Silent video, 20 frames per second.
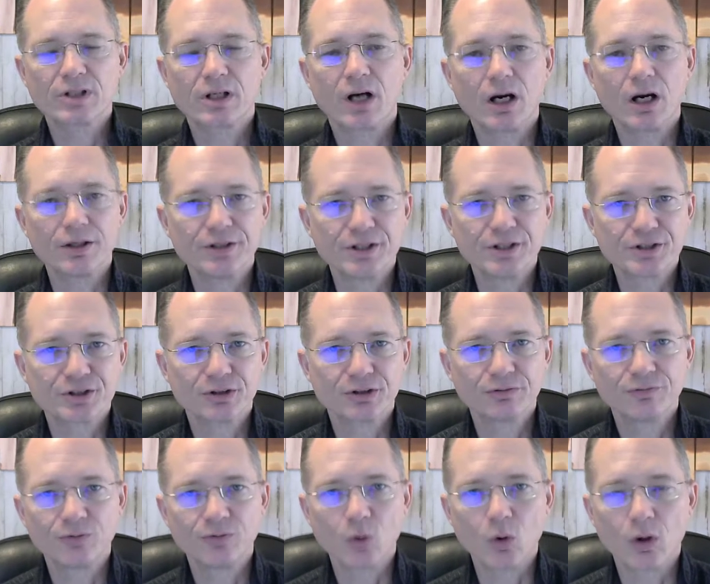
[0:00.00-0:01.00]
to audition
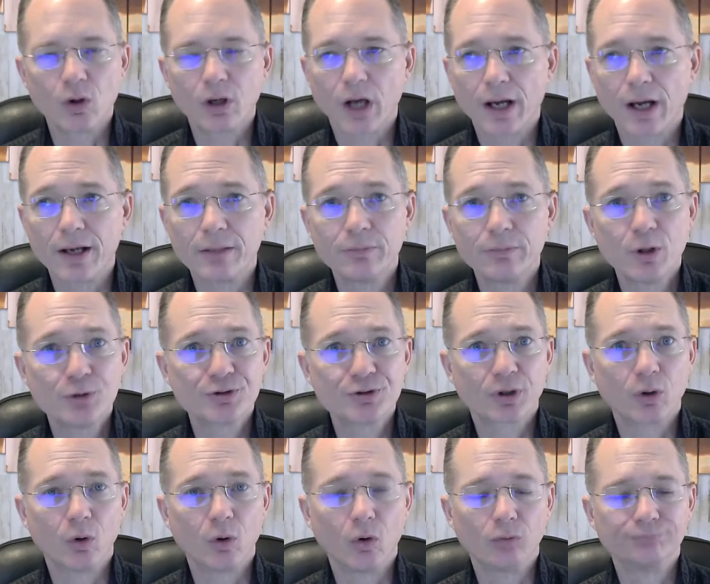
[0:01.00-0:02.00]
for a musical.